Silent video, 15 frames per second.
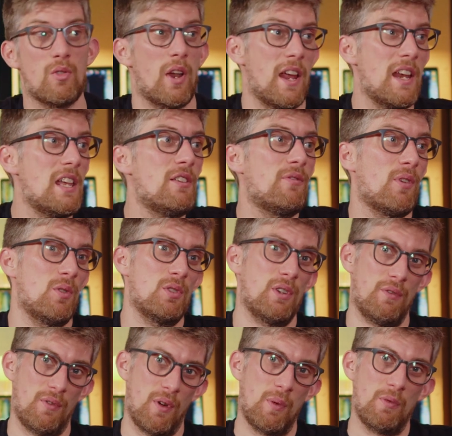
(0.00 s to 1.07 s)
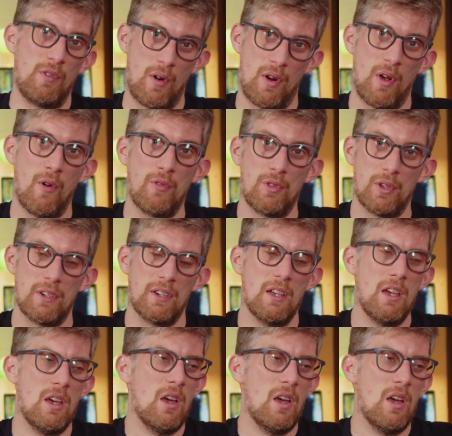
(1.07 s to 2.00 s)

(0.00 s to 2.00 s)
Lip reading: or any Fuji film very often.